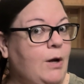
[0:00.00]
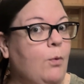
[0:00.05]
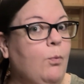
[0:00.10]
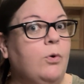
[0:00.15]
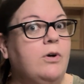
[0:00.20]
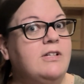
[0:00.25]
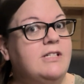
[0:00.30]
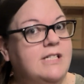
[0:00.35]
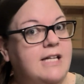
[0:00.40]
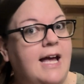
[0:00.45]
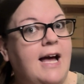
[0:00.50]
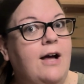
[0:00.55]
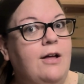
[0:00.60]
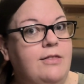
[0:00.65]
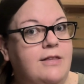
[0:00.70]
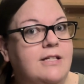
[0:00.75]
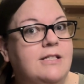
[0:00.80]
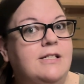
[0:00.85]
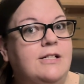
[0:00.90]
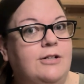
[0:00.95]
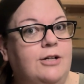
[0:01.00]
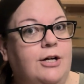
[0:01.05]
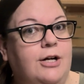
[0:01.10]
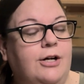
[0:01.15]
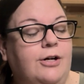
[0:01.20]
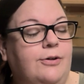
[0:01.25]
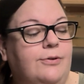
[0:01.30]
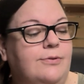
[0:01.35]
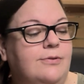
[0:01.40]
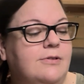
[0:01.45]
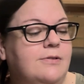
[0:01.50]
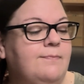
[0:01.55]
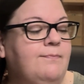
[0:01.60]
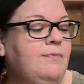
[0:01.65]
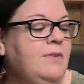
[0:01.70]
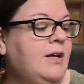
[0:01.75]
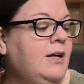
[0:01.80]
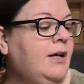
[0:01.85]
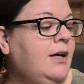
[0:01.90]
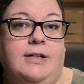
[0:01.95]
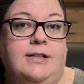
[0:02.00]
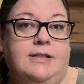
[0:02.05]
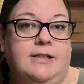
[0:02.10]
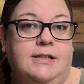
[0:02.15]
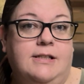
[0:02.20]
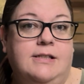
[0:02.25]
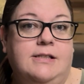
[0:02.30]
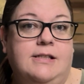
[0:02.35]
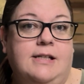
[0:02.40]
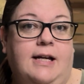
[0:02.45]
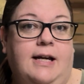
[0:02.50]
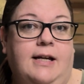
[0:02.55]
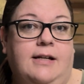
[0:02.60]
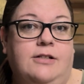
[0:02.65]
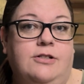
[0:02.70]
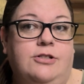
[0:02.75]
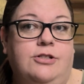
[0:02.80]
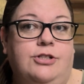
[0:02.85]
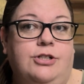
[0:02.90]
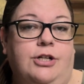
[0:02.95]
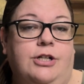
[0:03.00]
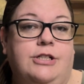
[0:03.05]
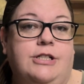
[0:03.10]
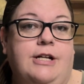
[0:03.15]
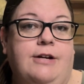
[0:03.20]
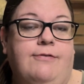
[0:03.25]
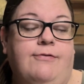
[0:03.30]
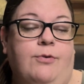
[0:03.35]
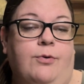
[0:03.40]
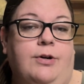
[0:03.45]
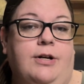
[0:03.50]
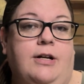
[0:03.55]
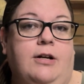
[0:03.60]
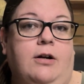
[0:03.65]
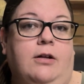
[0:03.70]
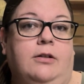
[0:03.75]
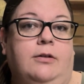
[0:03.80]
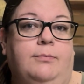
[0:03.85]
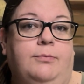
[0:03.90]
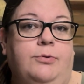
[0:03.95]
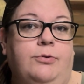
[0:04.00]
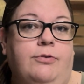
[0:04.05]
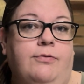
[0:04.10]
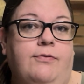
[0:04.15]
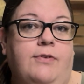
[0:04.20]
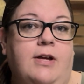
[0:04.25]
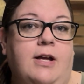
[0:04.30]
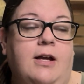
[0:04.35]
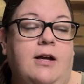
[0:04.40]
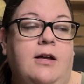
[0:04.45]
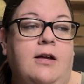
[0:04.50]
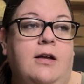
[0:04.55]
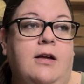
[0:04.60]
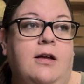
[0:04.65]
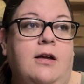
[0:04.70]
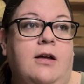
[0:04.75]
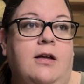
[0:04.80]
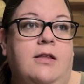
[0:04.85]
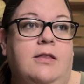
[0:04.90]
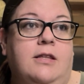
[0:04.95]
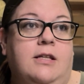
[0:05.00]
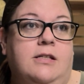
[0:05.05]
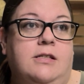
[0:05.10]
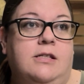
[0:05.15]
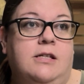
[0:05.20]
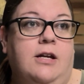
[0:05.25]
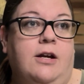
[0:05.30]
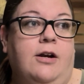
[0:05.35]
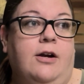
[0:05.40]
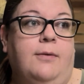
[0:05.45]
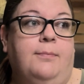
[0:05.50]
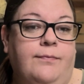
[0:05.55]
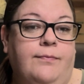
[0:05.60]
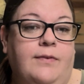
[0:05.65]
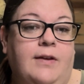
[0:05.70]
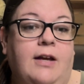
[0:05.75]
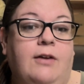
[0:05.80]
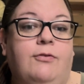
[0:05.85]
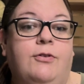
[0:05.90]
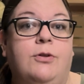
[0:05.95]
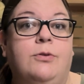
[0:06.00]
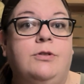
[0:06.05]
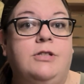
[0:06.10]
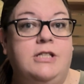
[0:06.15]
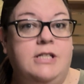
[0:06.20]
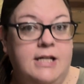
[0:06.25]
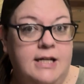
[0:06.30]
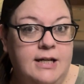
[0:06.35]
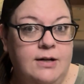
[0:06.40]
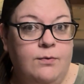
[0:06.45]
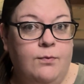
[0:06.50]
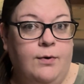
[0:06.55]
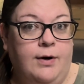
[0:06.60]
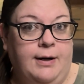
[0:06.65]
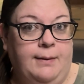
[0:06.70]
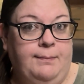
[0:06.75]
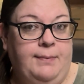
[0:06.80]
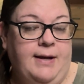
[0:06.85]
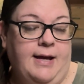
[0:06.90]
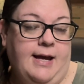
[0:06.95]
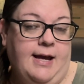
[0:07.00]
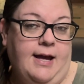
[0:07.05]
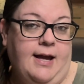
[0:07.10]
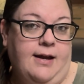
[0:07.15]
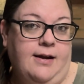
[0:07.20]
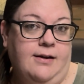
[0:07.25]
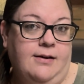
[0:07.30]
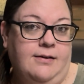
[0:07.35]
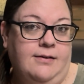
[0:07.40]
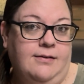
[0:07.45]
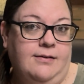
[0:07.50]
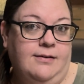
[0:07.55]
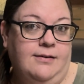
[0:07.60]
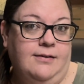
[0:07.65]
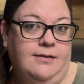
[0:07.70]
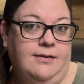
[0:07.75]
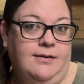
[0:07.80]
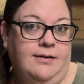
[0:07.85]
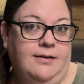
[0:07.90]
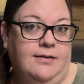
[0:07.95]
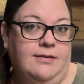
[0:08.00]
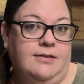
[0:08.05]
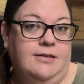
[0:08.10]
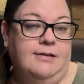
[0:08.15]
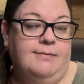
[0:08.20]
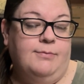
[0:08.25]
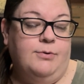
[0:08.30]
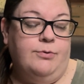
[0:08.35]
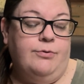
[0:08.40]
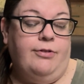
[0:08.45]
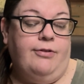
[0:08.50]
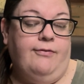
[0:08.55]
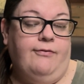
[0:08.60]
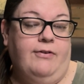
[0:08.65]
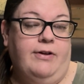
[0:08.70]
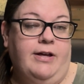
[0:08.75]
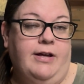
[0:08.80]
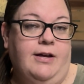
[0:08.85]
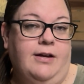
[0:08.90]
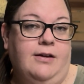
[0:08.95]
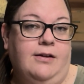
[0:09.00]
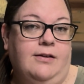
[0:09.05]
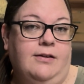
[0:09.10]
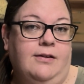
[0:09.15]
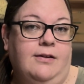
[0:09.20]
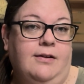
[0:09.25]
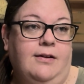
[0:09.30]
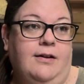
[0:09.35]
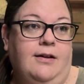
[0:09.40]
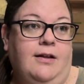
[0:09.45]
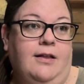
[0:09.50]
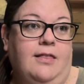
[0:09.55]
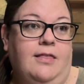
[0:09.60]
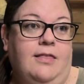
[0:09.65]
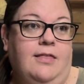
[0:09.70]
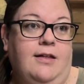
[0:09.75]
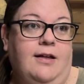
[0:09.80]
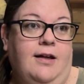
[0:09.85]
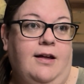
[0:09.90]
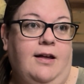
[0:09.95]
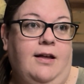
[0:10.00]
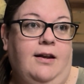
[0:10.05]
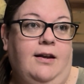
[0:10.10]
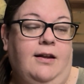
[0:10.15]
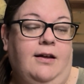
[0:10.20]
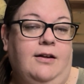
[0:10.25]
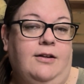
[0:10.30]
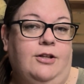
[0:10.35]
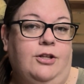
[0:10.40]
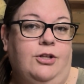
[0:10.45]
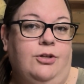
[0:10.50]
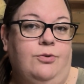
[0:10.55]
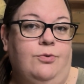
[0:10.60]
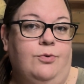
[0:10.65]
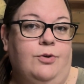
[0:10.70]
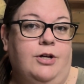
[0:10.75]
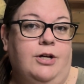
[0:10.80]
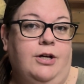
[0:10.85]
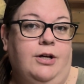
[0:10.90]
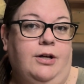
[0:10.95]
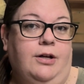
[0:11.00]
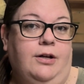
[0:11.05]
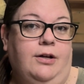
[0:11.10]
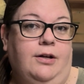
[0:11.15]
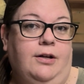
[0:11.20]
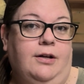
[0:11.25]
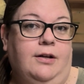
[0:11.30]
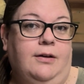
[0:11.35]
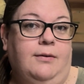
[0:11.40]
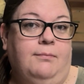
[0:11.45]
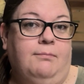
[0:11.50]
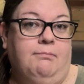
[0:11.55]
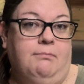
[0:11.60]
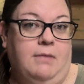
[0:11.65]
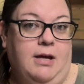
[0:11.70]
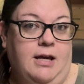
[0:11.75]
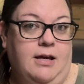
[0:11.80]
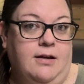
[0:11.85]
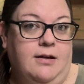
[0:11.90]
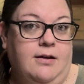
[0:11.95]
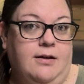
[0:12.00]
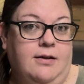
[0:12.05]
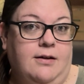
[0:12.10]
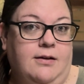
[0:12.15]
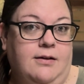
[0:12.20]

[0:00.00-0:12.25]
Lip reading: we'll see how this year goes. I did decide to charge a $40 booth fee this year. If you didn't want to pay the booth fee, then you could make